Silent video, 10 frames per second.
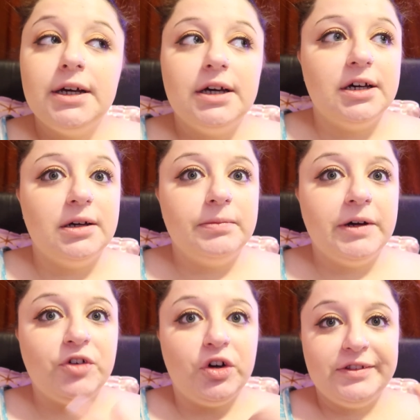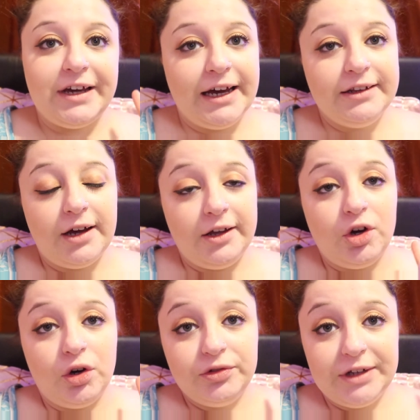I
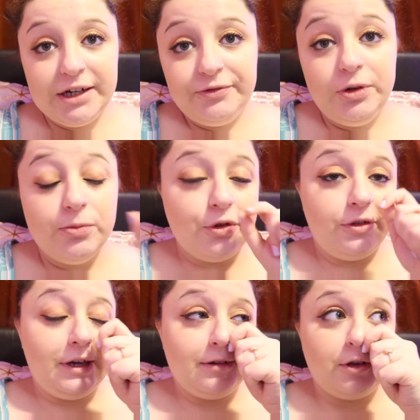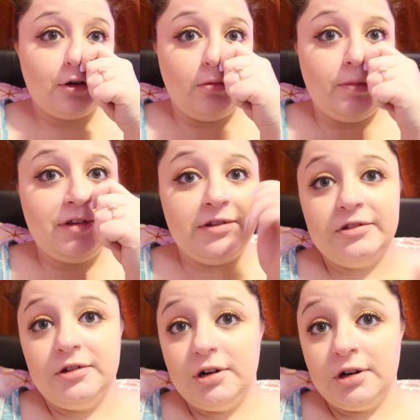got dad a few more things. I got my
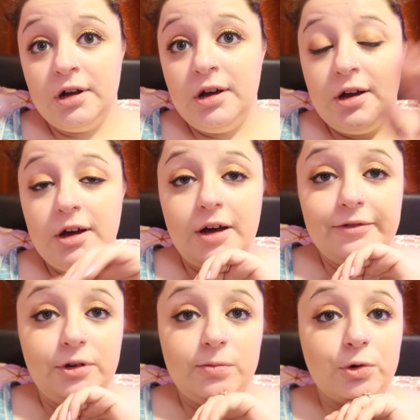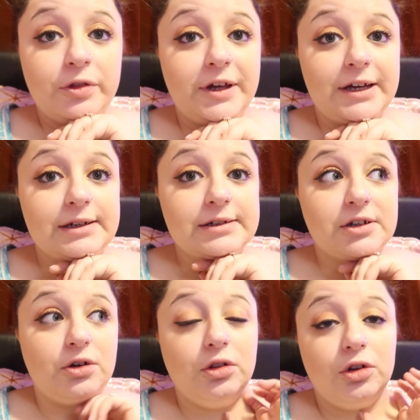sister a few more things. I
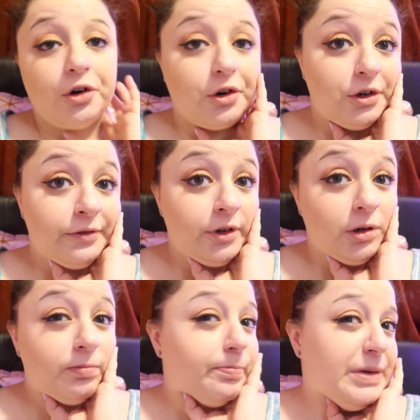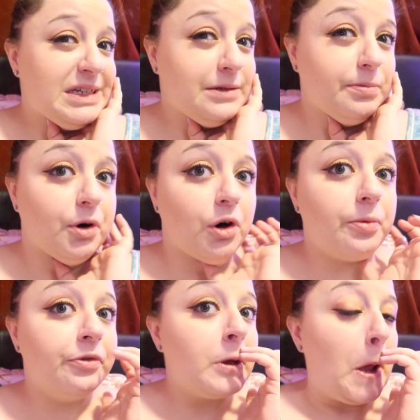got Lauren a few bits and
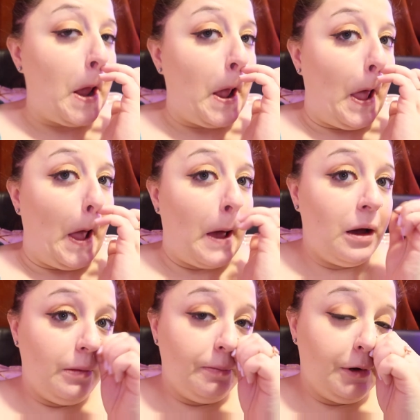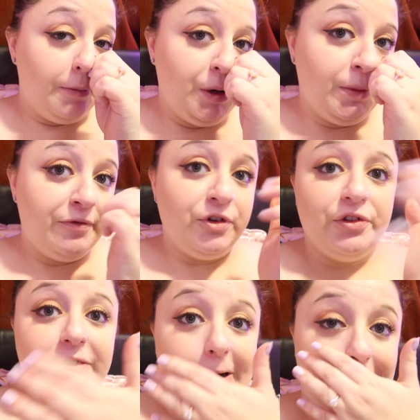bobs. But me and my
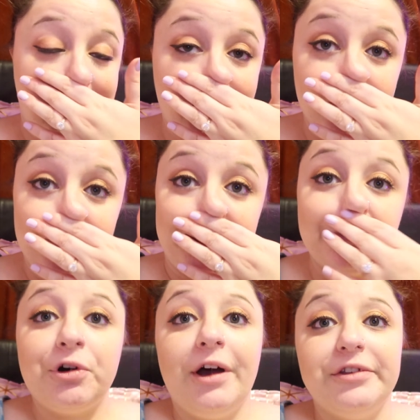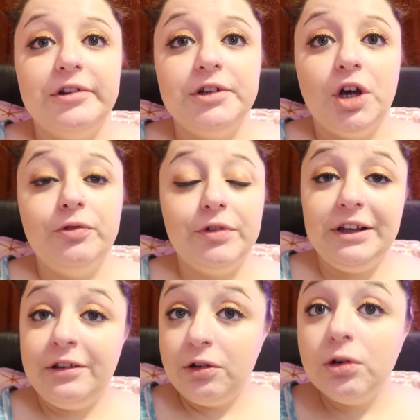fiance are getting her main present hopefully
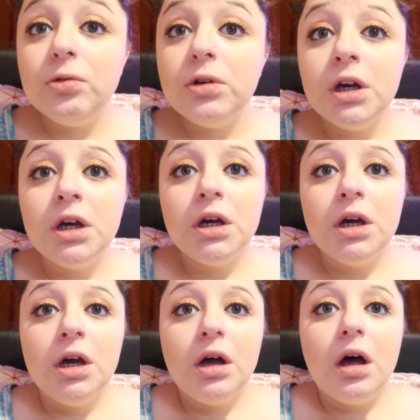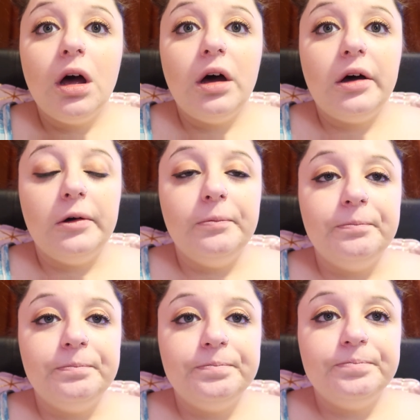soon.
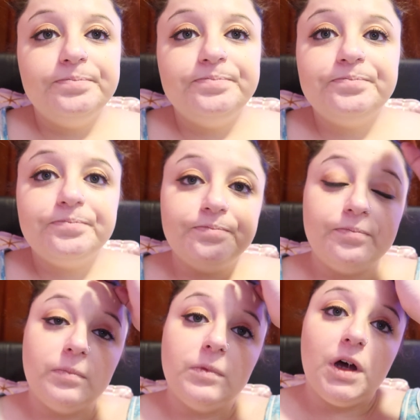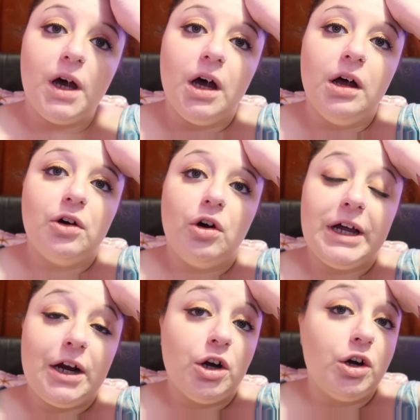Got to
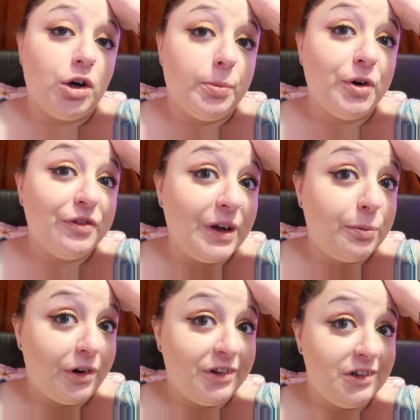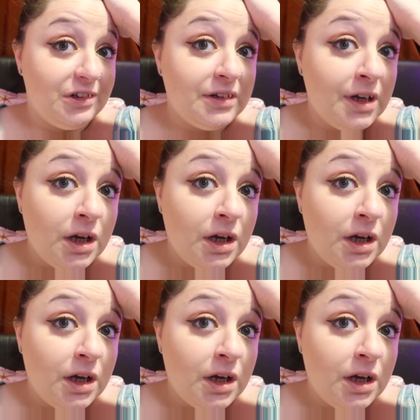get her birthday present.